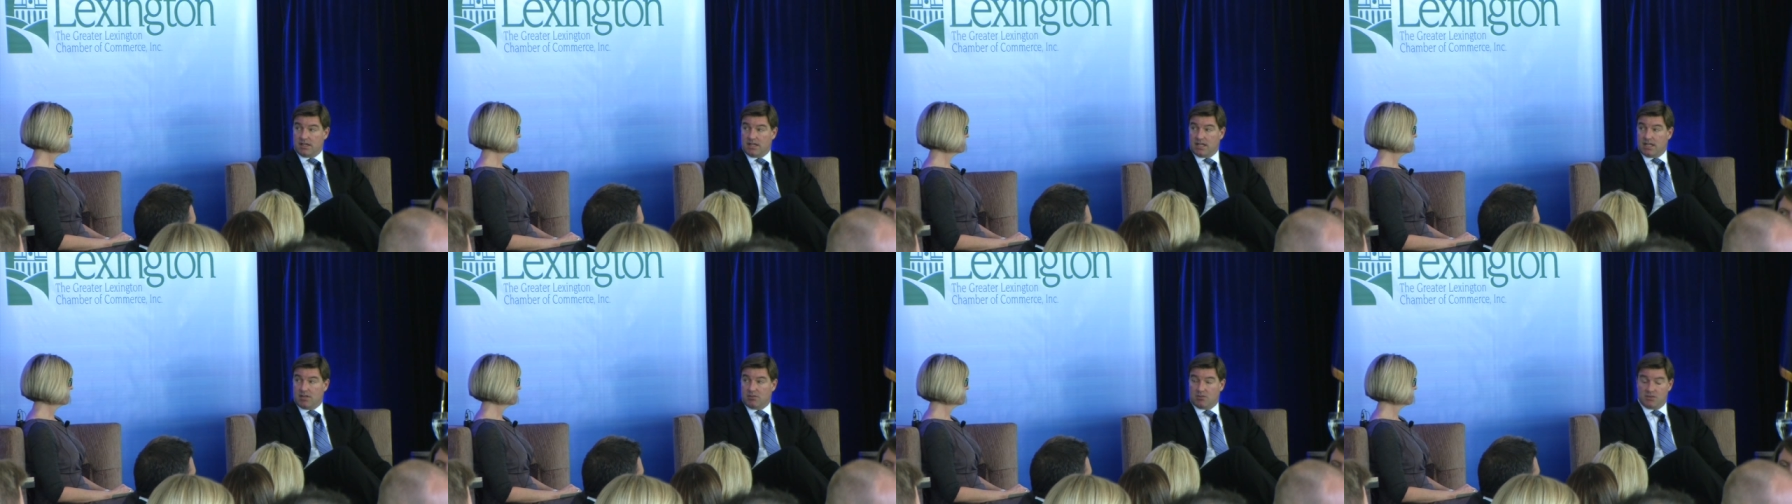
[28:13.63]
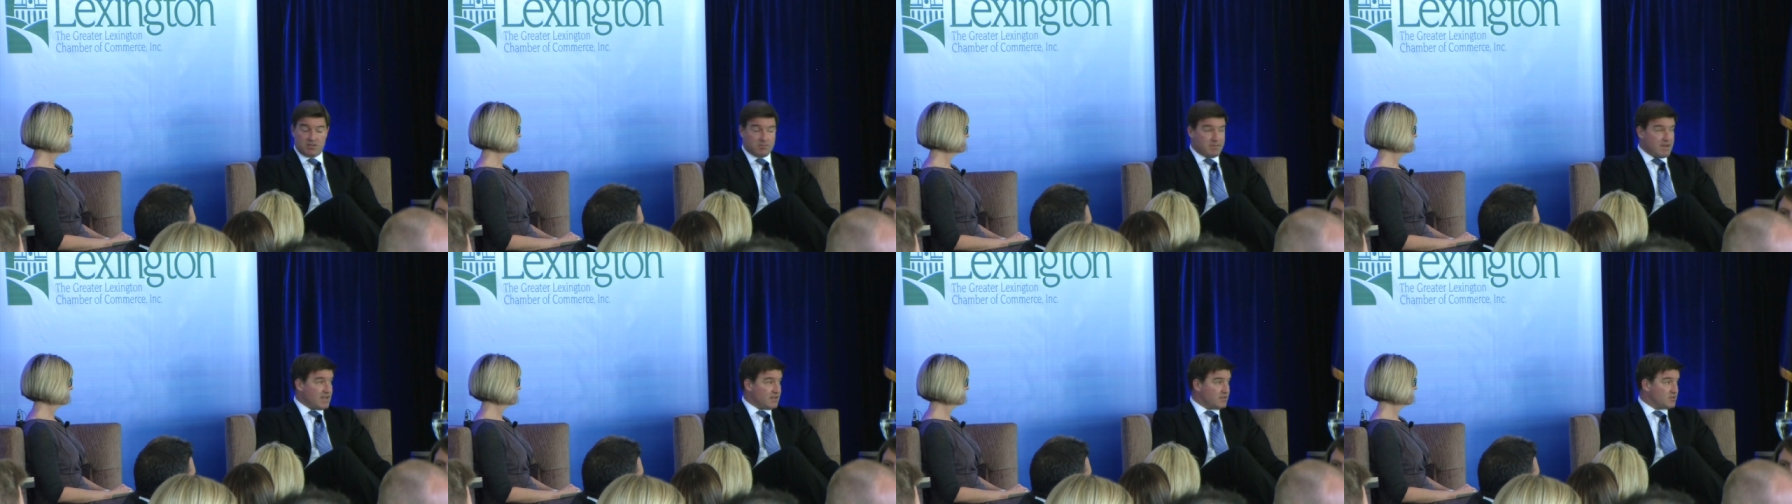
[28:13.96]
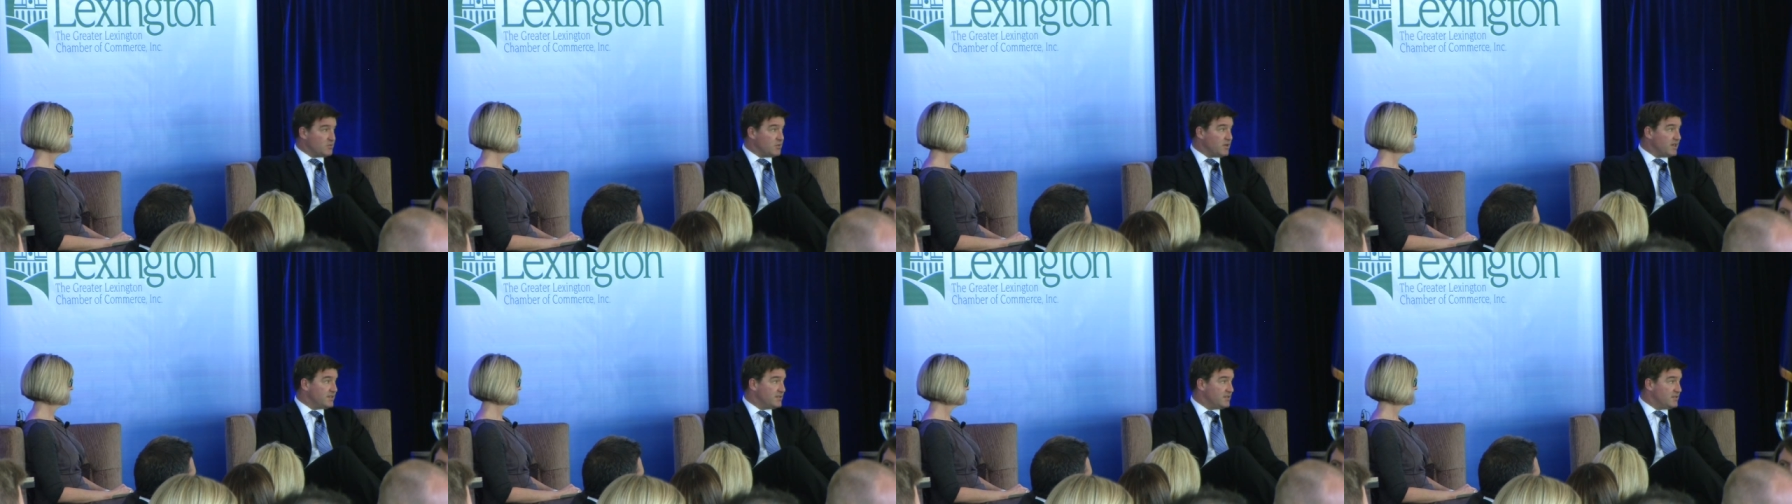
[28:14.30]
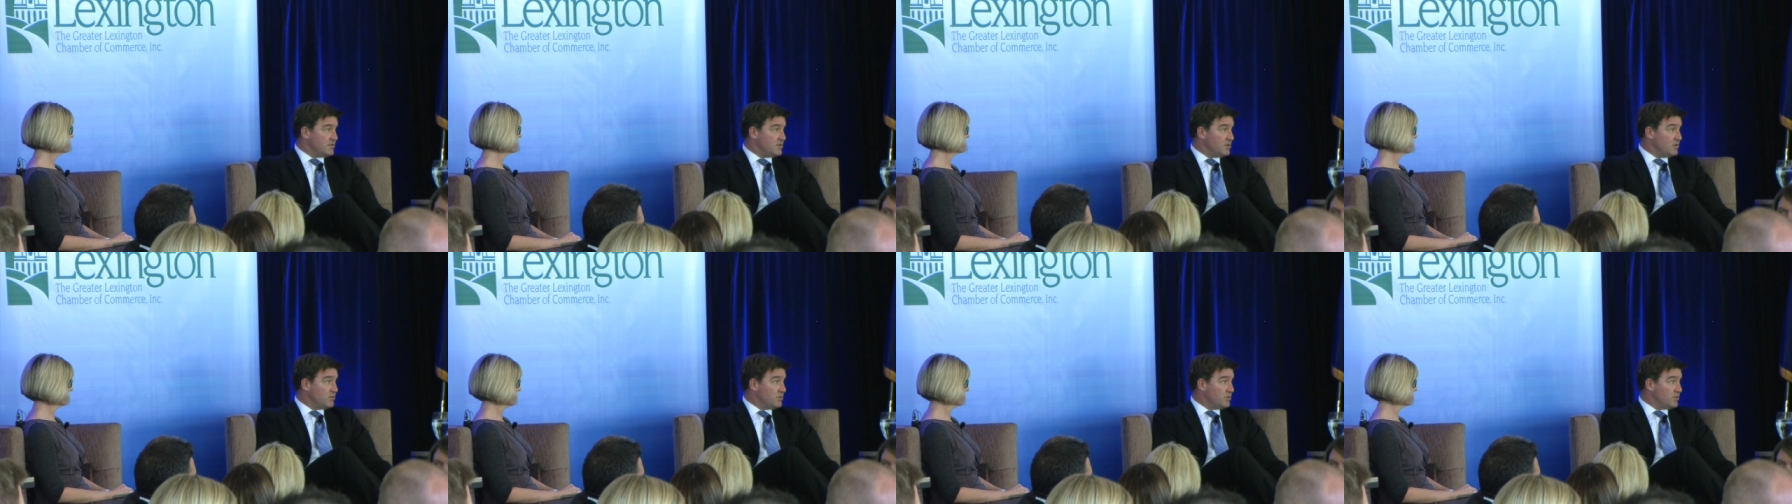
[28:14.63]
and it was about twice
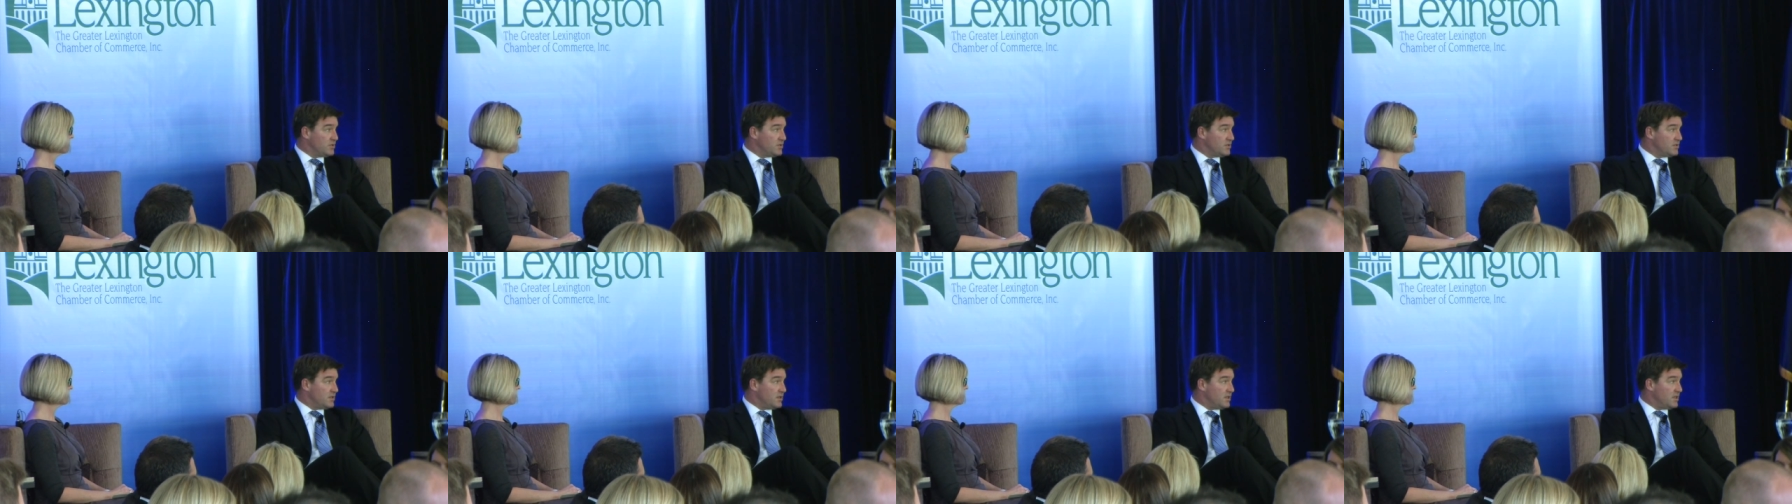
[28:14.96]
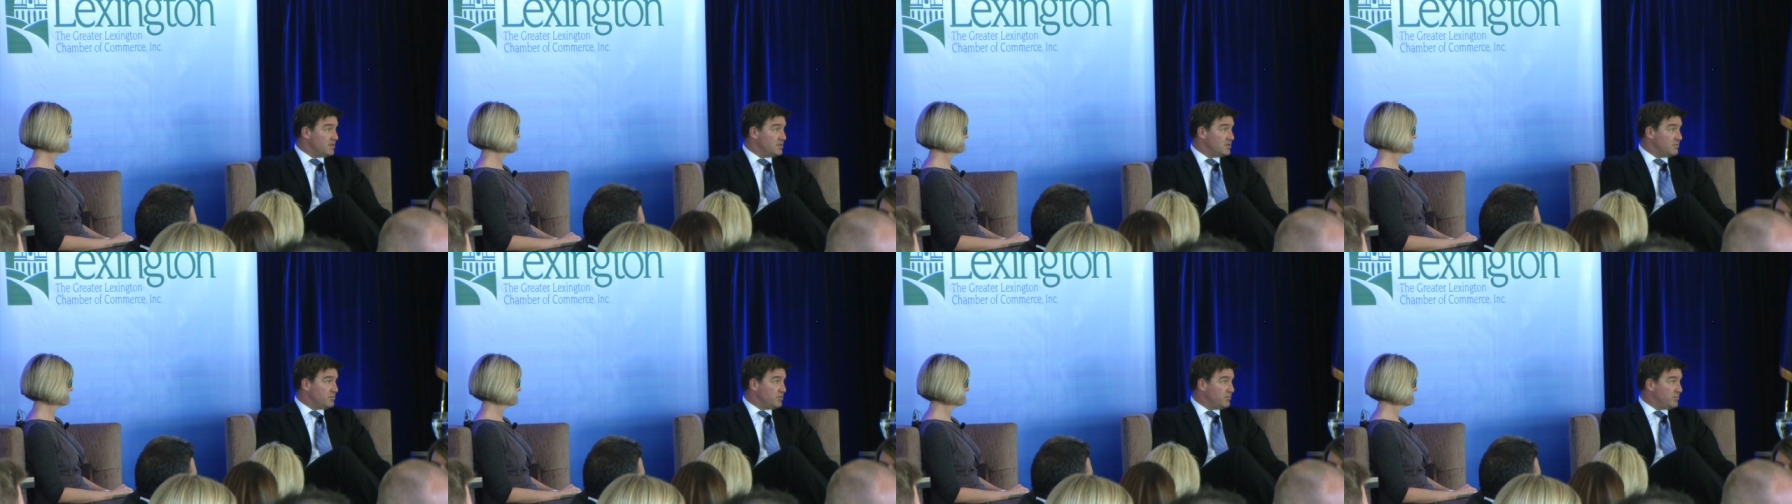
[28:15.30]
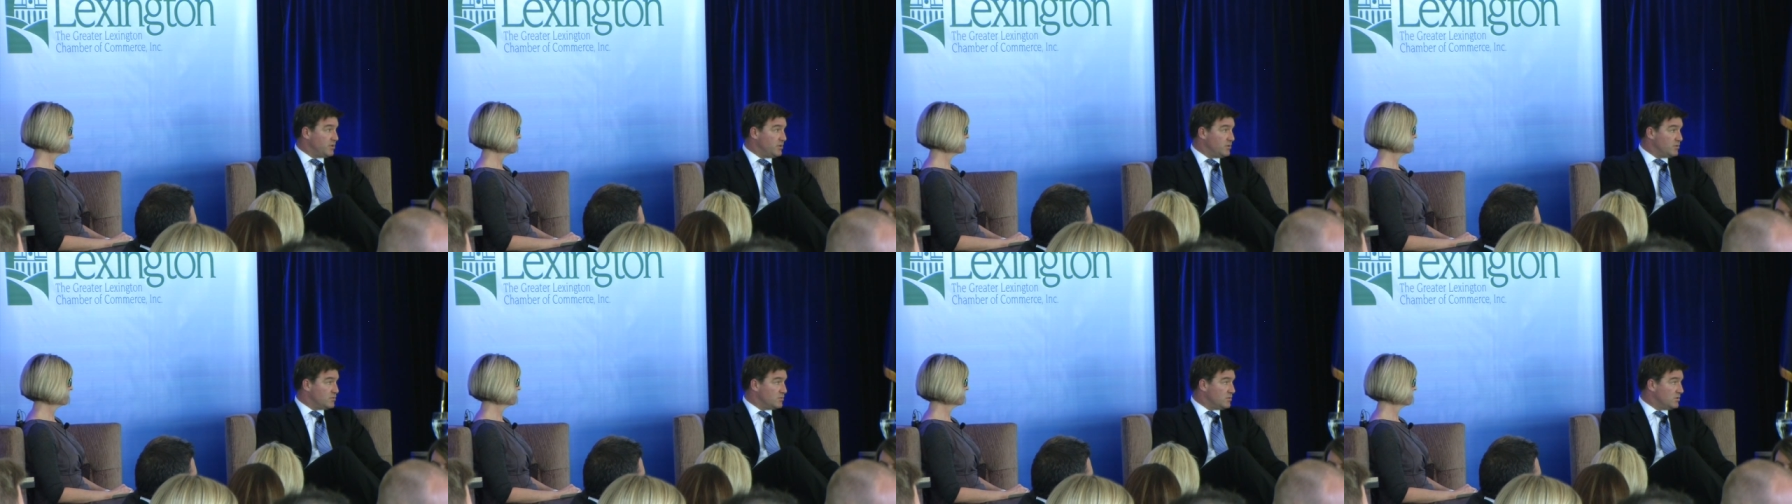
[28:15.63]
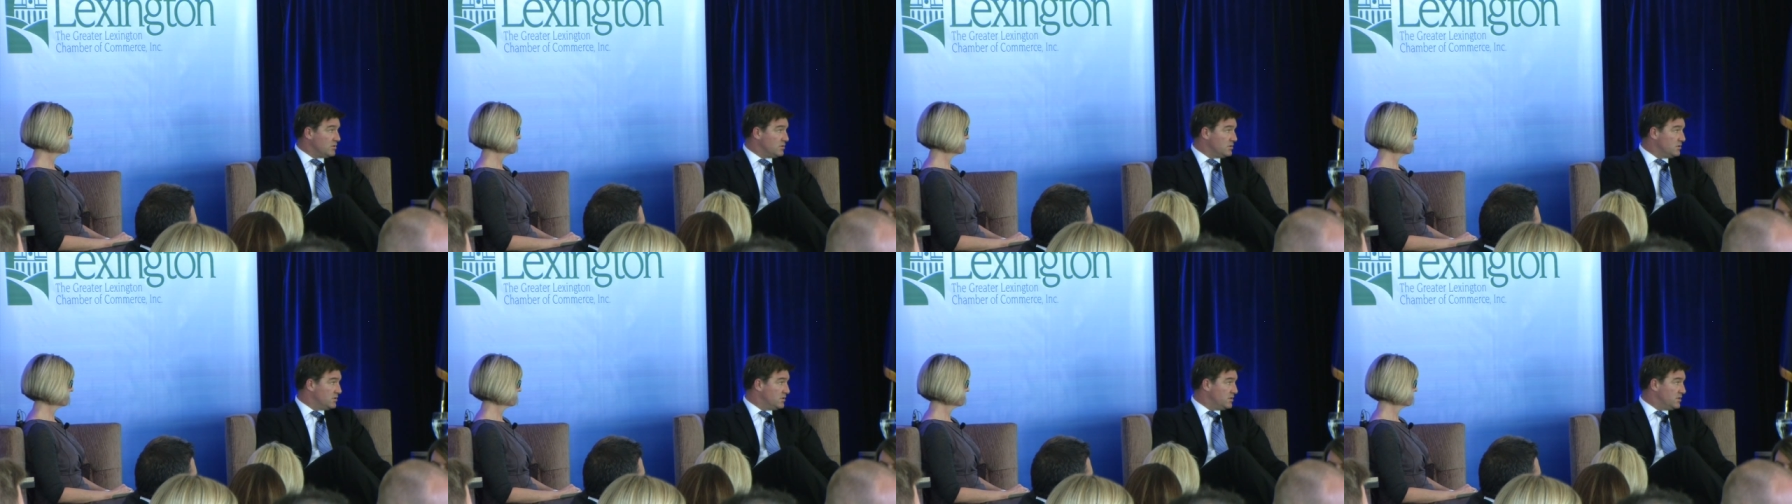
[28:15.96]
as onerous as the proposed
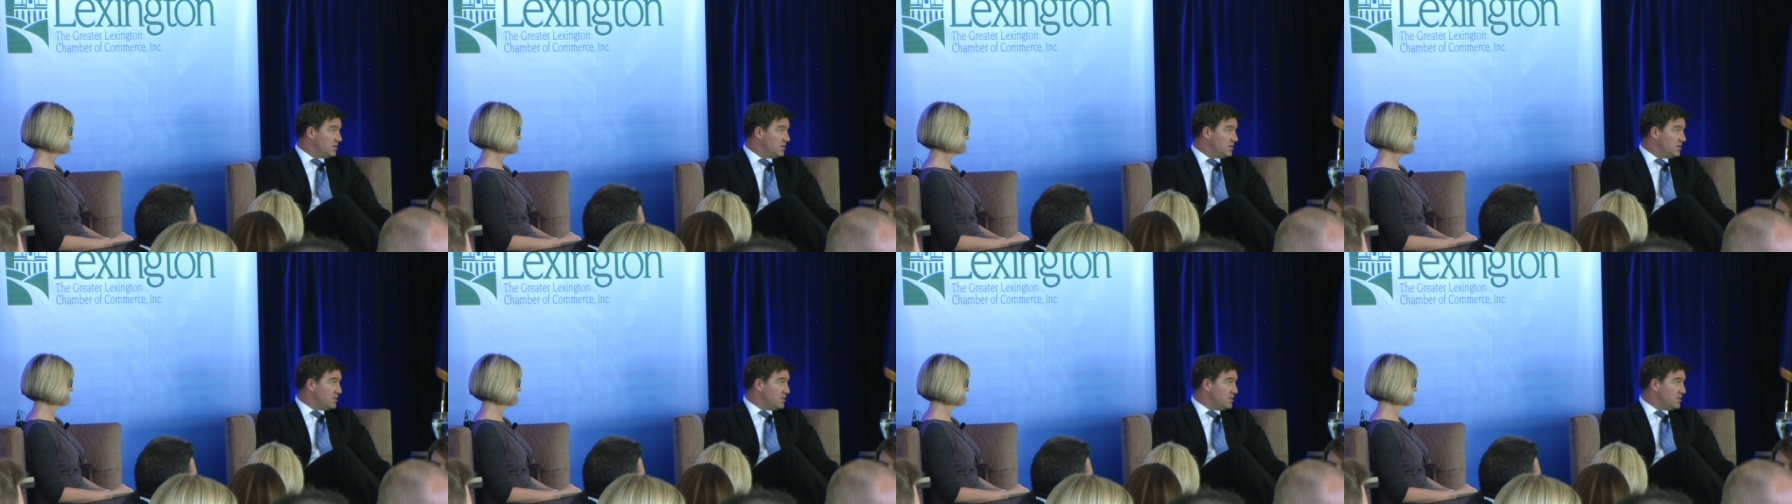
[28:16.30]
rule.